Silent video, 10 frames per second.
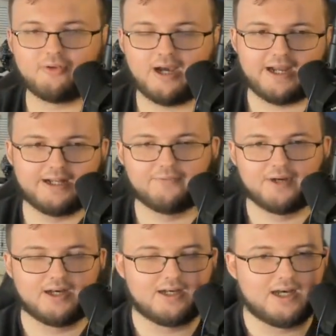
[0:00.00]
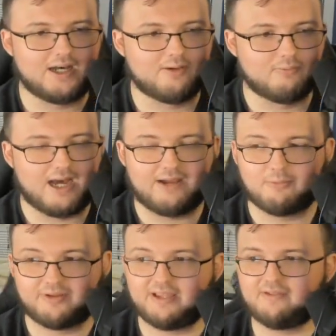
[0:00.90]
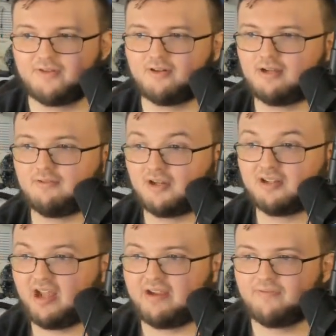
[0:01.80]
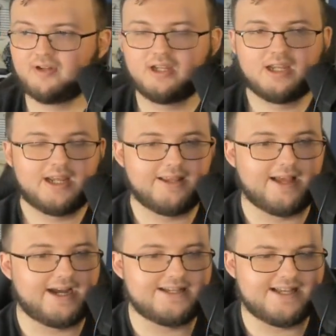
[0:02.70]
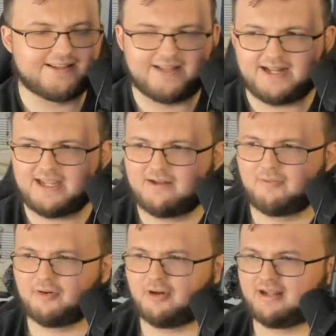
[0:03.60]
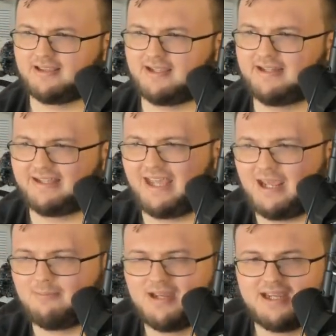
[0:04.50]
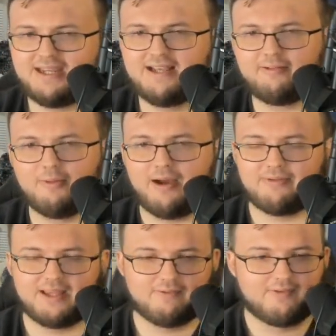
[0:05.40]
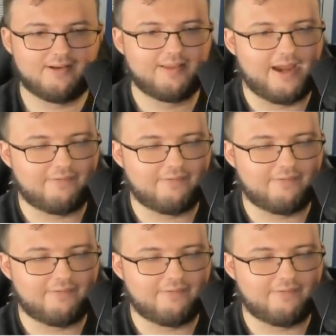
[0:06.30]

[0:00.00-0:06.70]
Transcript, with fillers: kind of a, a, wide receiver in real life. He's out. He has a 98 overall card thing in the game. He is a wide receiver in real life.